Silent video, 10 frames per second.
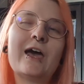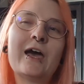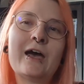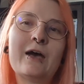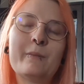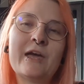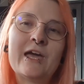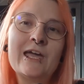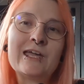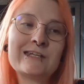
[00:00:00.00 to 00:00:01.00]

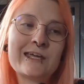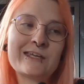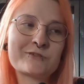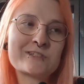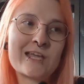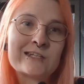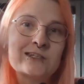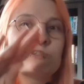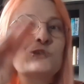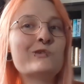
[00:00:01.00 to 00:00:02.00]
And I have
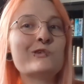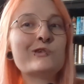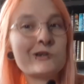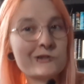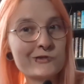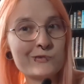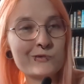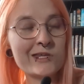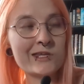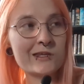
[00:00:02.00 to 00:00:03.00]
decided to not do
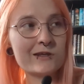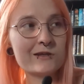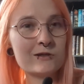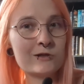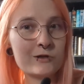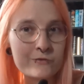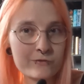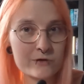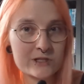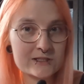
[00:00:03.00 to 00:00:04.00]
the Lord of
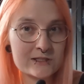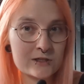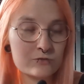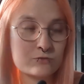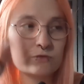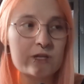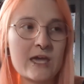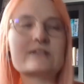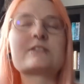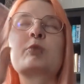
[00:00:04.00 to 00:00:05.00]
the Rings tattoo
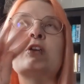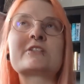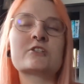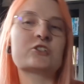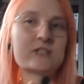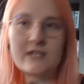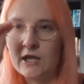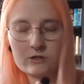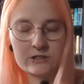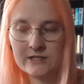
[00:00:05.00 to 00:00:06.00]
next, because I just
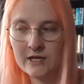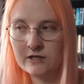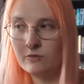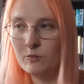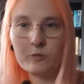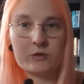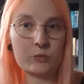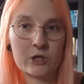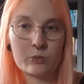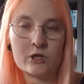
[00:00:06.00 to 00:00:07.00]
cannot decide at the moment
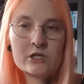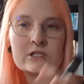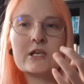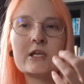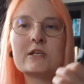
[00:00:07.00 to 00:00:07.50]
what I want.